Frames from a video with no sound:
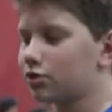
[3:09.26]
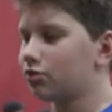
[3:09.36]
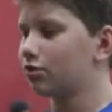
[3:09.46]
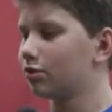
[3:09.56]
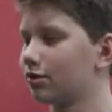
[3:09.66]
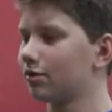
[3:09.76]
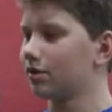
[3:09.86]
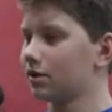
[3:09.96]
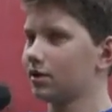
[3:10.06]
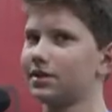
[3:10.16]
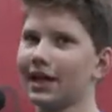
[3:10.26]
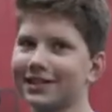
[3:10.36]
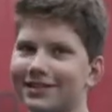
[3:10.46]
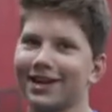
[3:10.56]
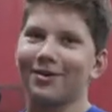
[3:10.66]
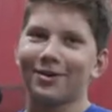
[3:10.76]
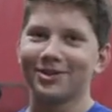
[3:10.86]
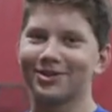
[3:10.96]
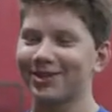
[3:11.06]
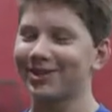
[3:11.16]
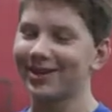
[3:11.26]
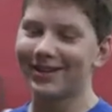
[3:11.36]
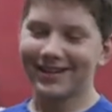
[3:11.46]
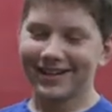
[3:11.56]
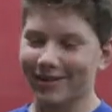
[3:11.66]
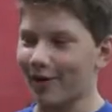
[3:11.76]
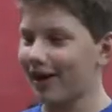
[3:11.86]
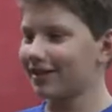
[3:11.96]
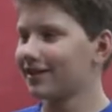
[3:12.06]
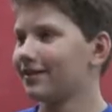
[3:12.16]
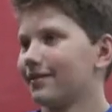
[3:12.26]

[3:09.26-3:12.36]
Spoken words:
to dance, I want to run.